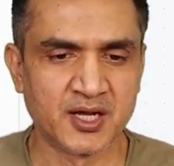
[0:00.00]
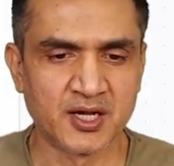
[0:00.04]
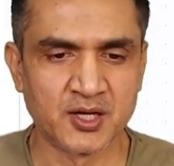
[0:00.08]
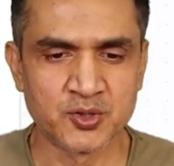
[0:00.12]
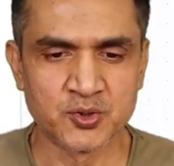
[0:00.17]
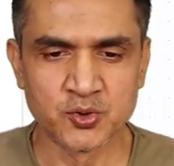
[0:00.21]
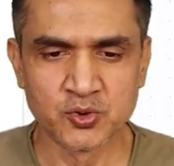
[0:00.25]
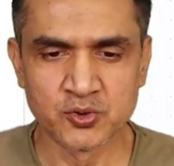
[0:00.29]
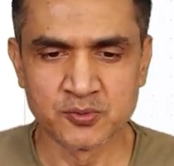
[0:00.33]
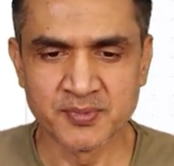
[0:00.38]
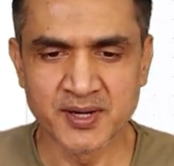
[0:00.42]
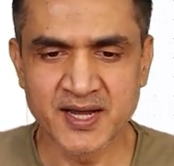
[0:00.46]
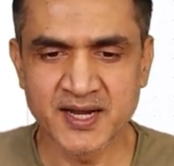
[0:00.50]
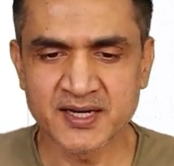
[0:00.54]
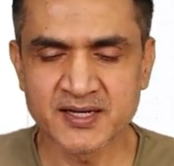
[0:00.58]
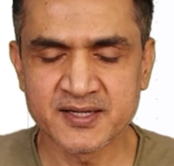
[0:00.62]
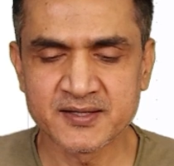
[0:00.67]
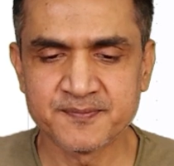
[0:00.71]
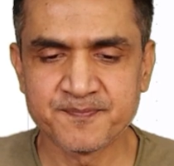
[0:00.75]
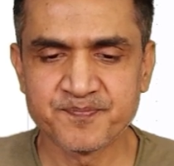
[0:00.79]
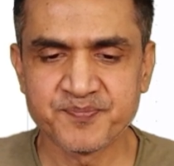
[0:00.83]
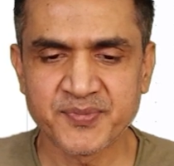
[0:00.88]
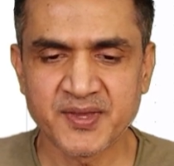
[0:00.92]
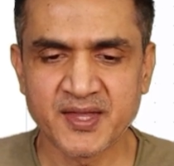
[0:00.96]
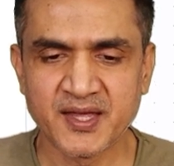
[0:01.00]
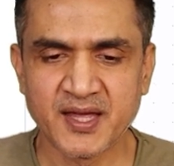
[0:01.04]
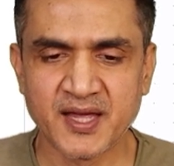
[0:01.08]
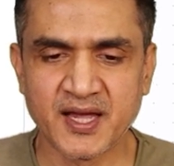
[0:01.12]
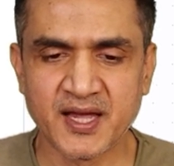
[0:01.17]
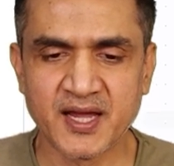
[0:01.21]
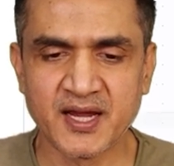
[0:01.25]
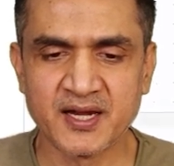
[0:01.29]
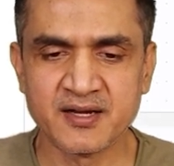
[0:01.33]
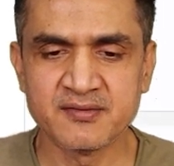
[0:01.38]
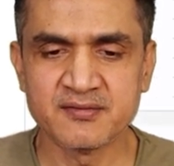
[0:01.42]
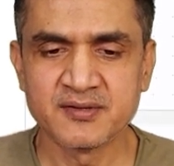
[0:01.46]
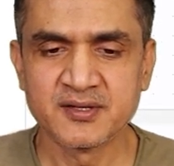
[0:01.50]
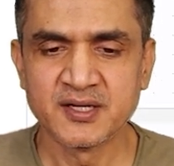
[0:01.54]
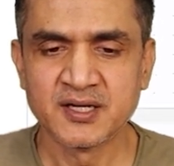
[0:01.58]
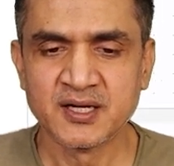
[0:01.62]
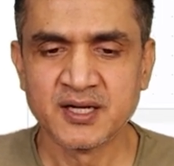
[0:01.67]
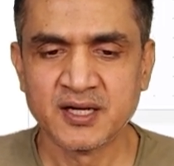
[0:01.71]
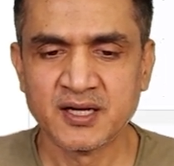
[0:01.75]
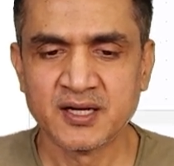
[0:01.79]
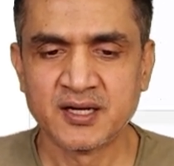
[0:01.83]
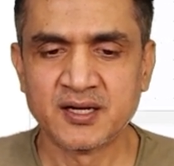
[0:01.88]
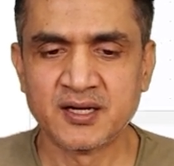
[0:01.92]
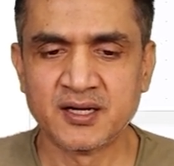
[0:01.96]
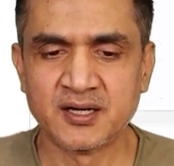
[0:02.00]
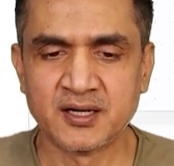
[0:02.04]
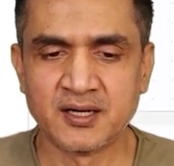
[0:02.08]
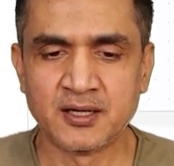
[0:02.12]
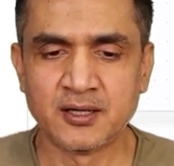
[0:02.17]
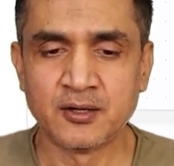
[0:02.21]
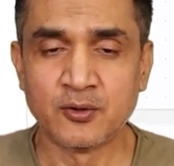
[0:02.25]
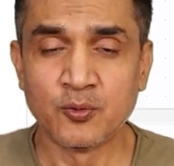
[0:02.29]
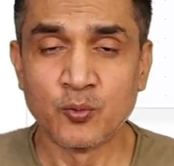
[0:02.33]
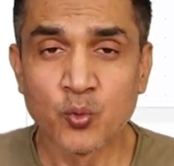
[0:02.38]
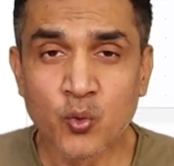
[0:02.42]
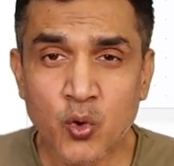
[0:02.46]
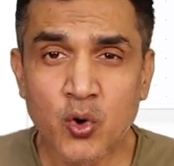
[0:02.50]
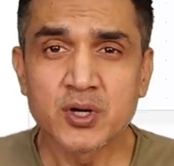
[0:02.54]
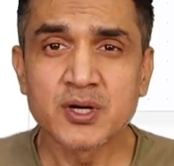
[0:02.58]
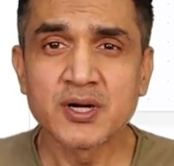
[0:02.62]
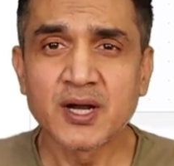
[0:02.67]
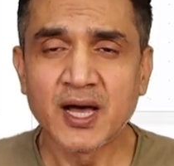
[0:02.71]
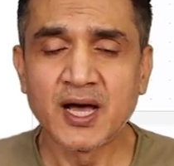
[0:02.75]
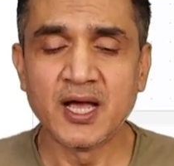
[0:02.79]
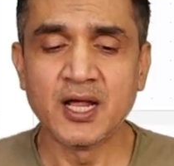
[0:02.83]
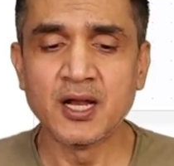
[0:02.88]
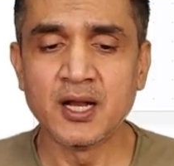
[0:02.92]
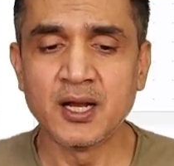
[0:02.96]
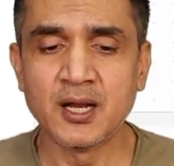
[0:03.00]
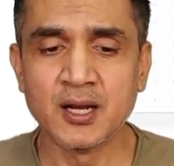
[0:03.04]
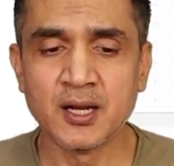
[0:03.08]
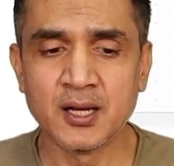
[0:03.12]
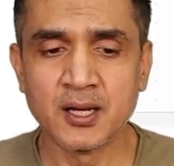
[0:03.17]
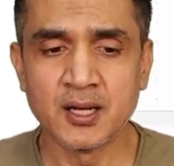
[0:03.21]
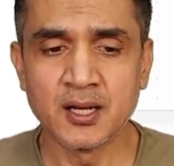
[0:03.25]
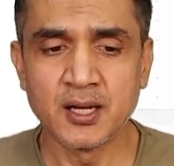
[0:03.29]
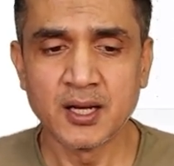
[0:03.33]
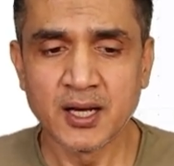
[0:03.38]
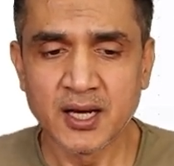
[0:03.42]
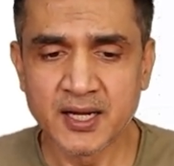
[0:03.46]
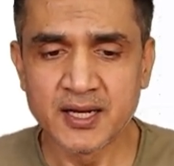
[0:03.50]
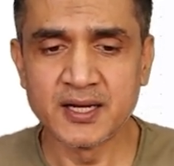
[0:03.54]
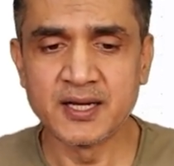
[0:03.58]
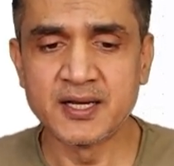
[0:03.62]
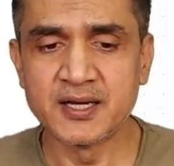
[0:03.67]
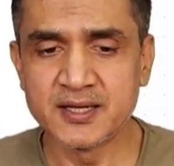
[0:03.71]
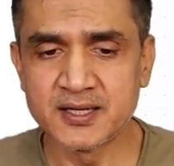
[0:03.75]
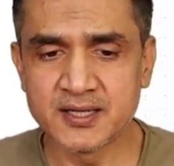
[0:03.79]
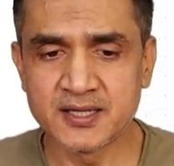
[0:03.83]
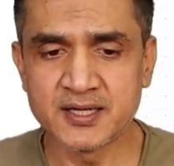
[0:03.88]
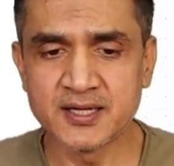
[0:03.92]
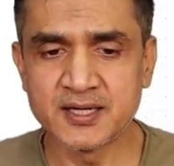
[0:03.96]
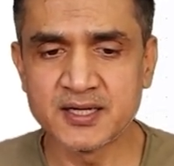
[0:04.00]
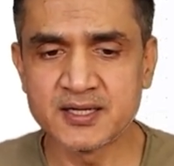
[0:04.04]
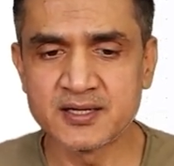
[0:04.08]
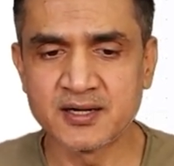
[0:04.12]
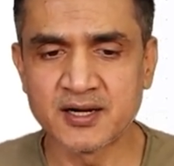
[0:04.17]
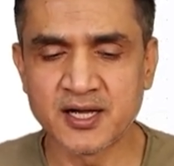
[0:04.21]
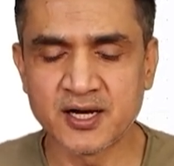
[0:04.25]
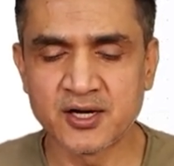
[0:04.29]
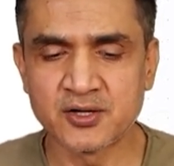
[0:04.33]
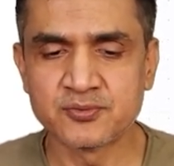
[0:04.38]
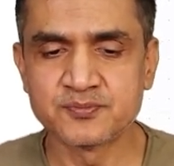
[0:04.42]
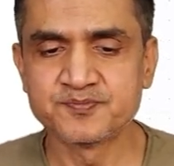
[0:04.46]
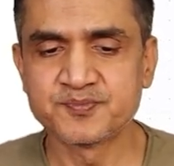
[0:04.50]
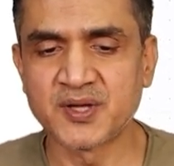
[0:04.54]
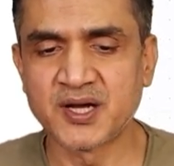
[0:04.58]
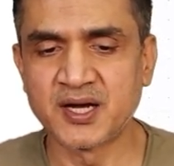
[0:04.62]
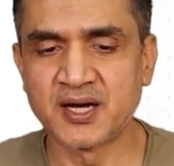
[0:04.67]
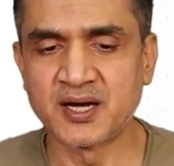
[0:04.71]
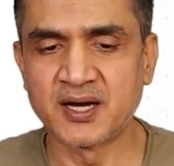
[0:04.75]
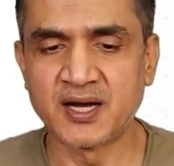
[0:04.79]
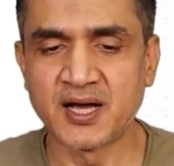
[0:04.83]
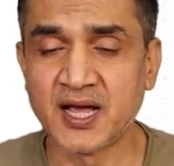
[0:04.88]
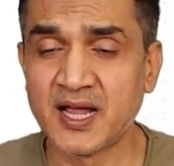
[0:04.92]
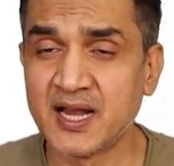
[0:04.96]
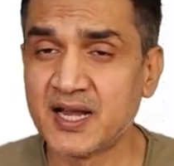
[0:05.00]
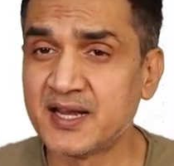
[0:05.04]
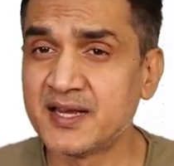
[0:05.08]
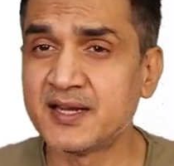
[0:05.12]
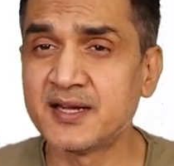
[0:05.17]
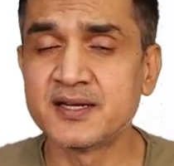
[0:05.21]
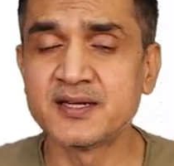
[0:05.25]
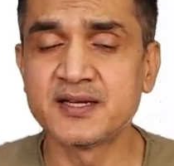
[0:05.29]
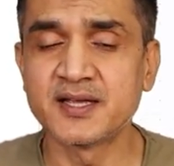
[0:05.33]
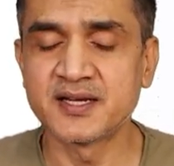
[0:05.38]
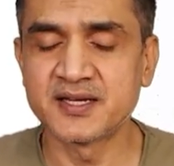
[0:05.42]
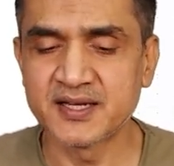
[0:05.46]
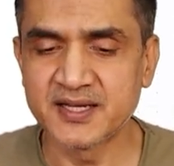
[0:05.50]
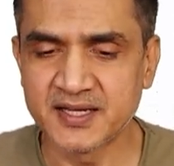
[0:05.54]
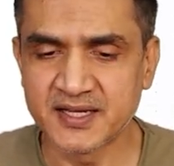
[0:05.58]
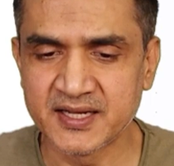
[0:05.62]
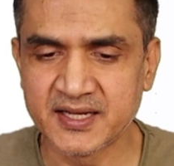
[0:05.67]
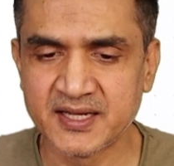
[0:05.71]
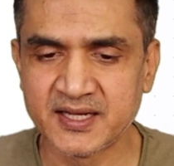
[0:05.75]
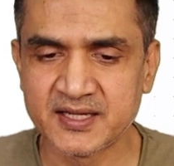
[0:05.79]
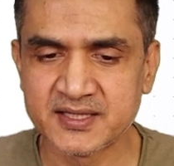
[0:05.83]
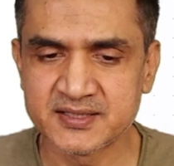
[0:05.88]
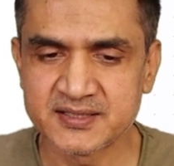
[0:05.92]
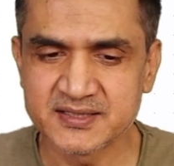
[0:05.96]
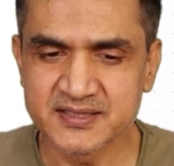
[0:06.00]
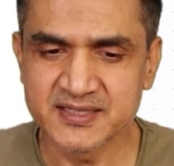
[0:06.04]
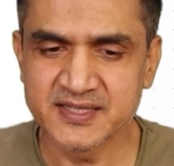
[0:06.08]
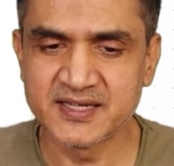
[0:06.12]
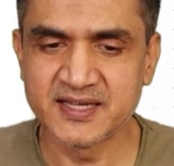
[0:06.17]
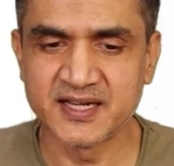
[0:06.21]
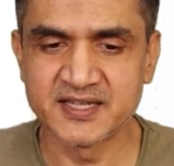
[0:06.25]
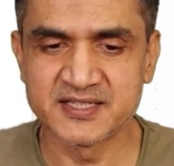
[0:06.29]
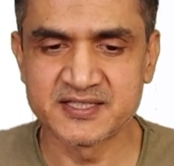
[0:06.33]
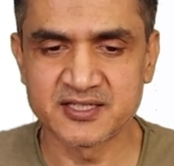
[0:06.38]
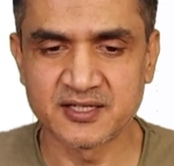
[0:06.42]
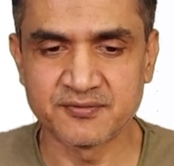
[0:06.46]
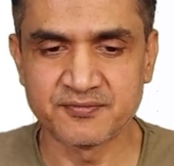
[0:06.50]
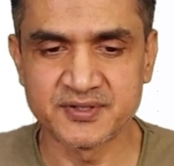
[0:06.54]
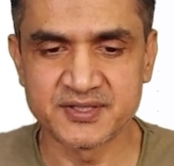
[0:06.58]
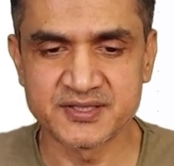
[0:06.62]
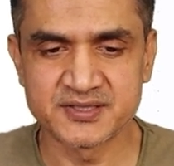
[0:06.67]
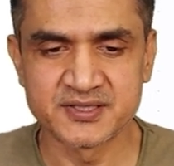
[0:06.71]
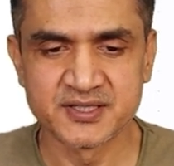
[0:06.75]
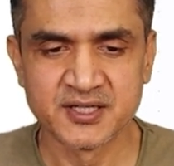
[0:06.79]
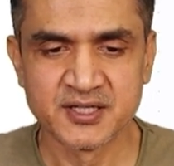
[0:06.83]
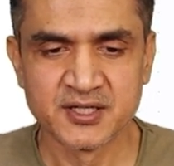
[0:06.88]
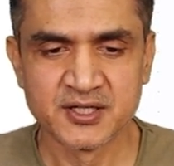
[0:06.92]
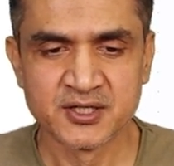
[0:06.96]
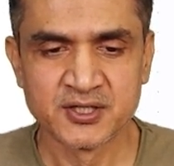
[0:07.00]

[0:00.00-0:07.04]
I'll go back, and what I'll need now, I'll need an AI service.